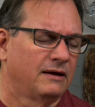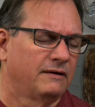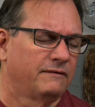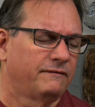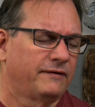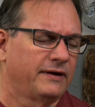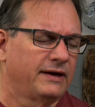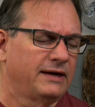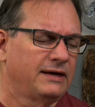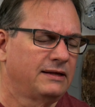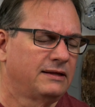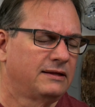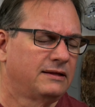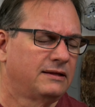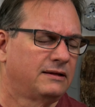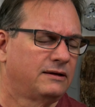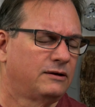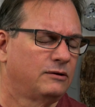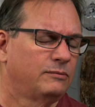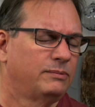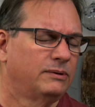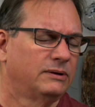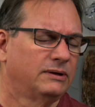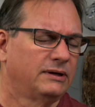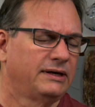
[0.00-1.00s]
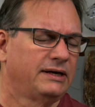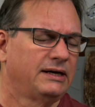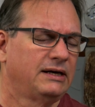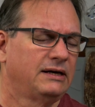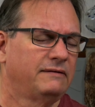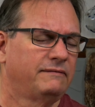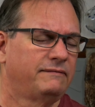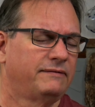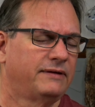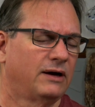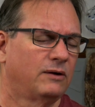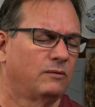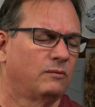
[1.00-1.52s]
Faith to
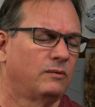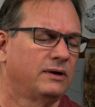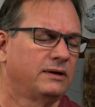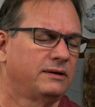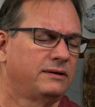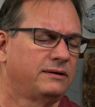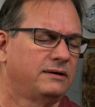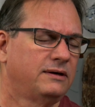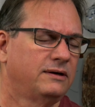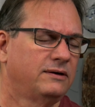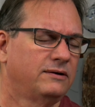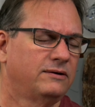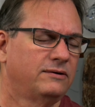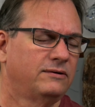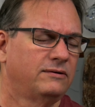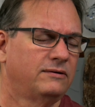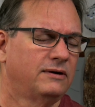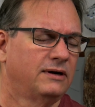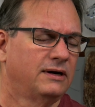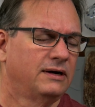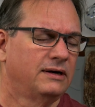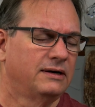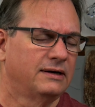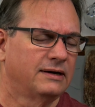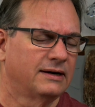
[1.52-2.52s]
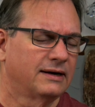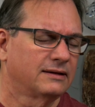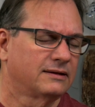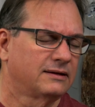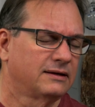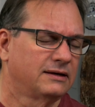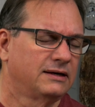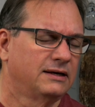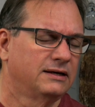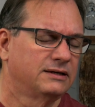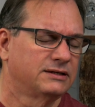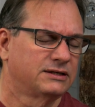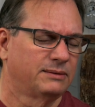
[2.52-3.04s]
believe that with you,
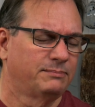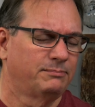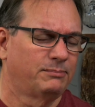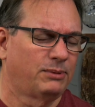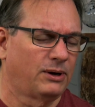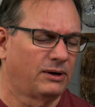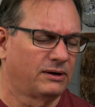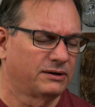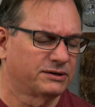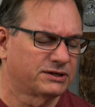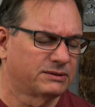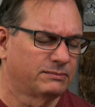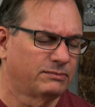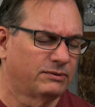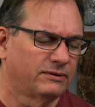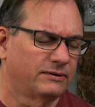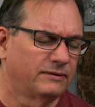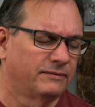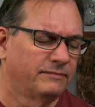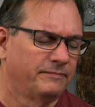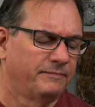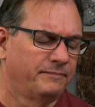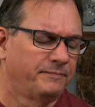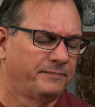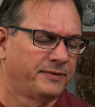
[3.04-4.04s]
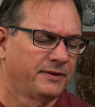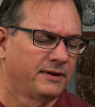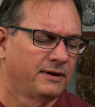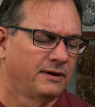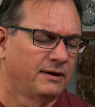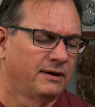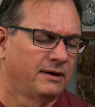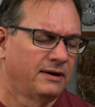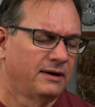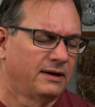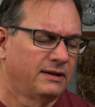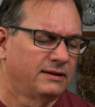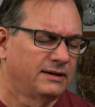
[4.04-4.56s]
nothing is impossible,
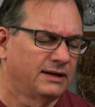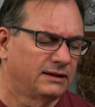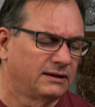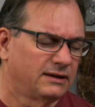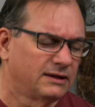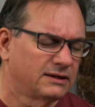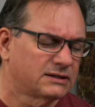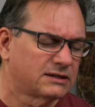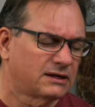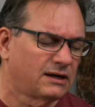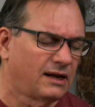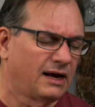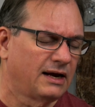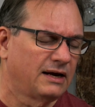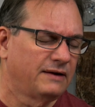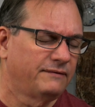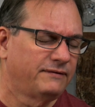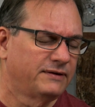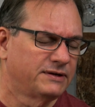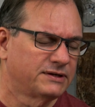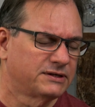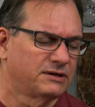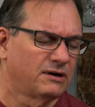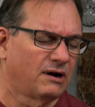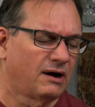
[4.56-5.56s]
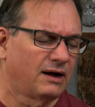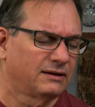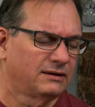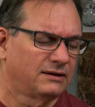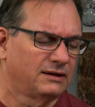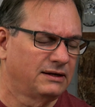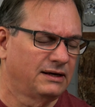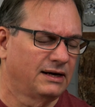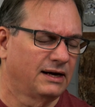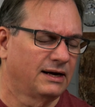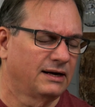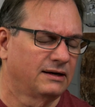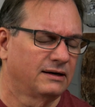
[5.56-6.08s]
that this life is not
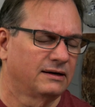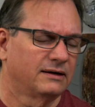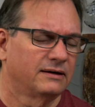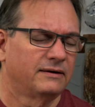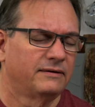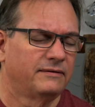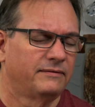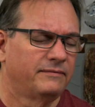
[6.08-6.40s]
the end,